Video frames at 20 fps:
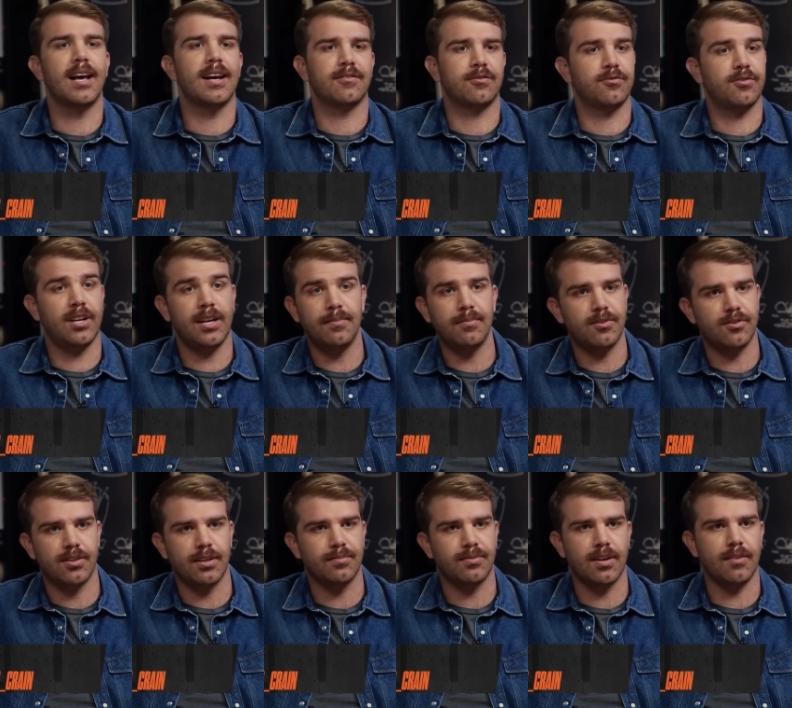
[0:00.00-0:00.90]
national
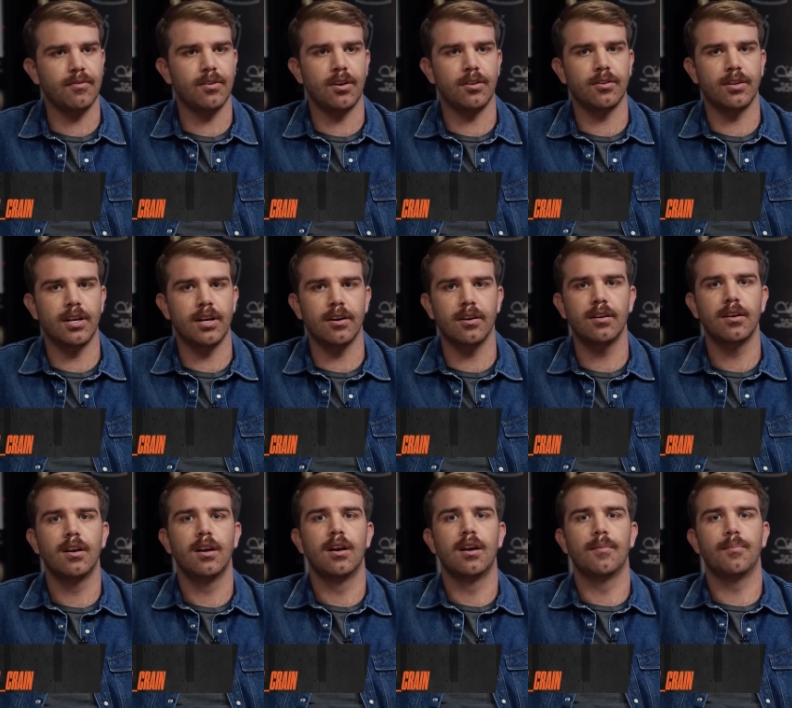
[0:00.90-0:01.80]
championships every other year,
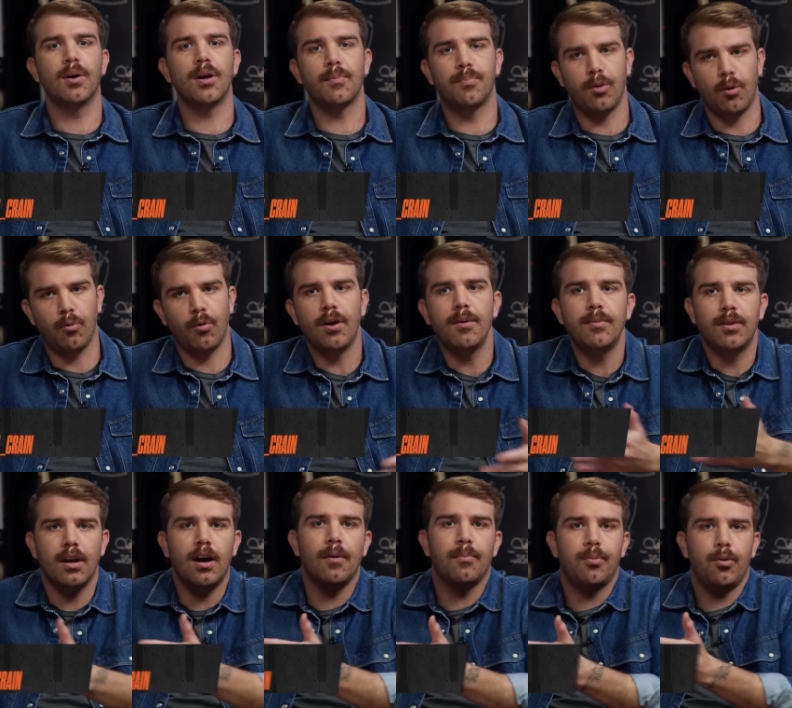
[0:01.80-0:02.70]
but a
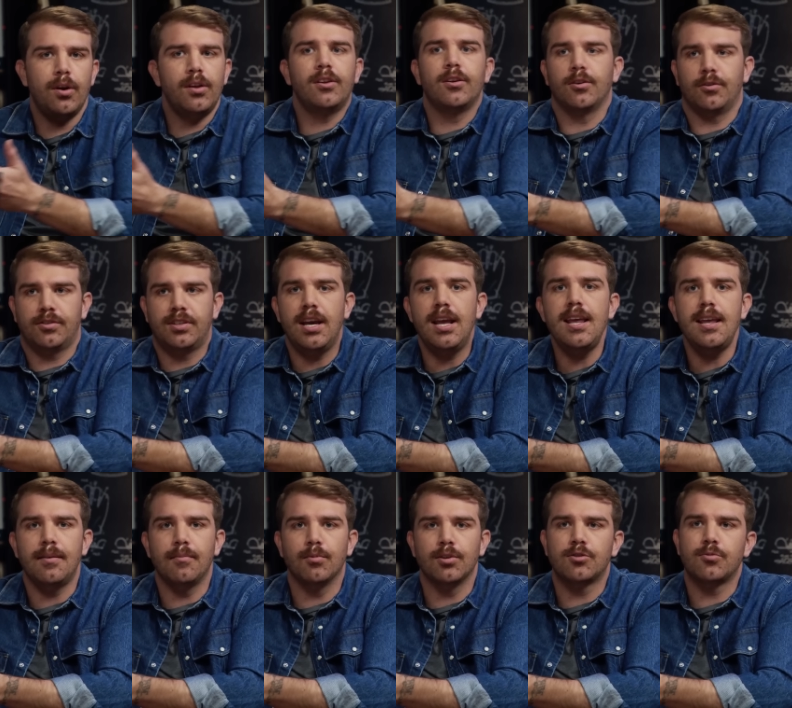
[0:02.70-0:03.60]
perennial
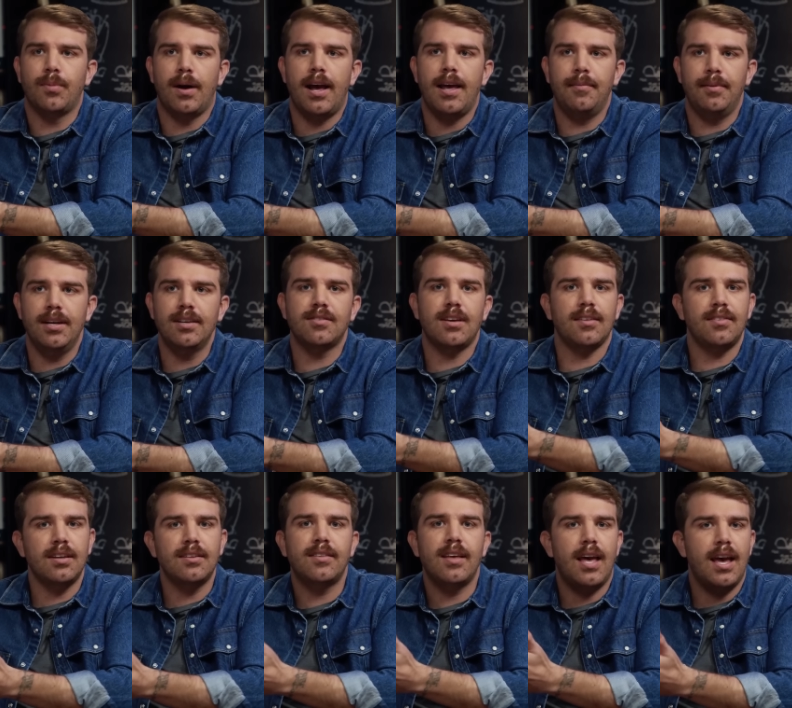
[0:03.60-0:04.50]
team, which Miami is, I
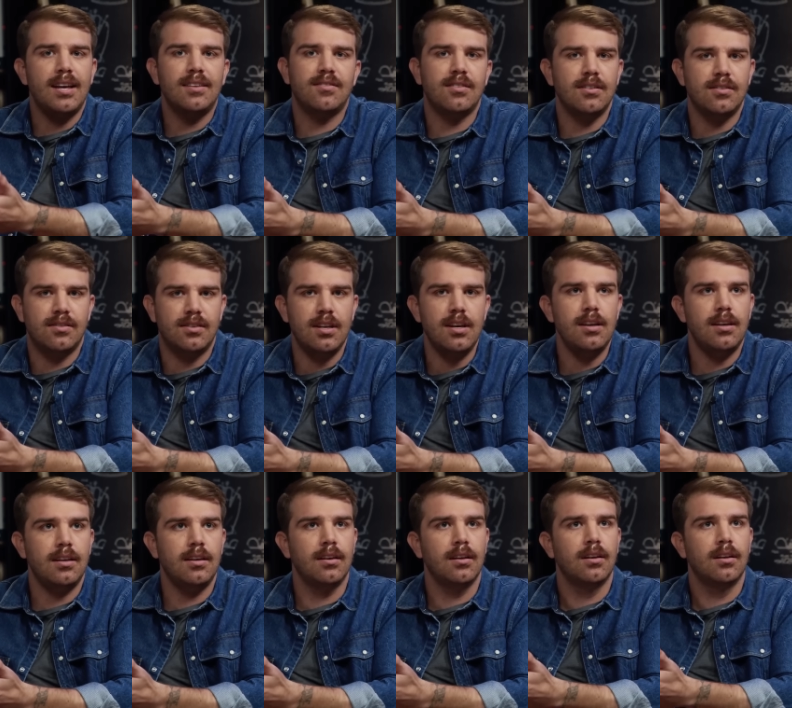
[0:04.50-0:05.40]
think the
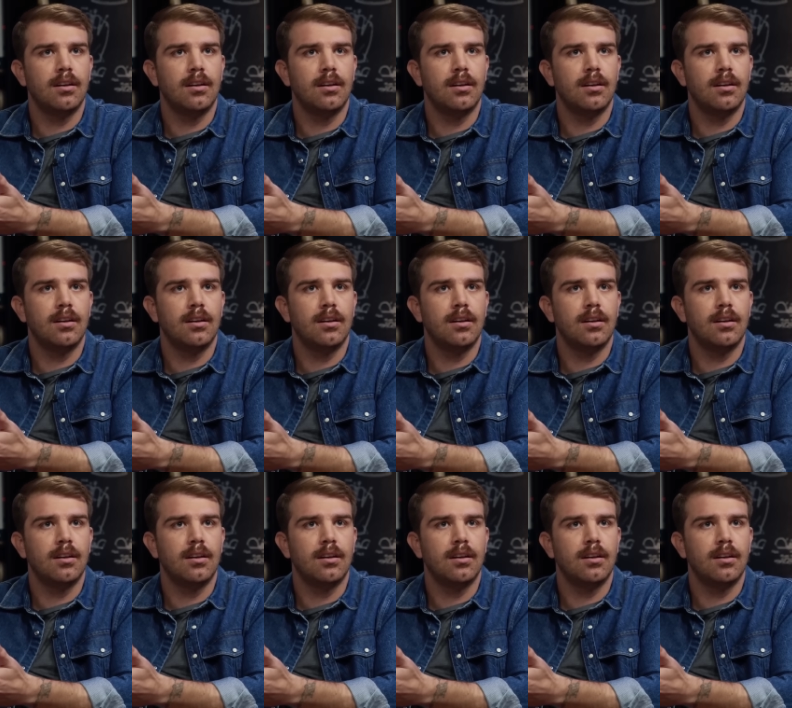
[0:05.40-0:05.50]
ACC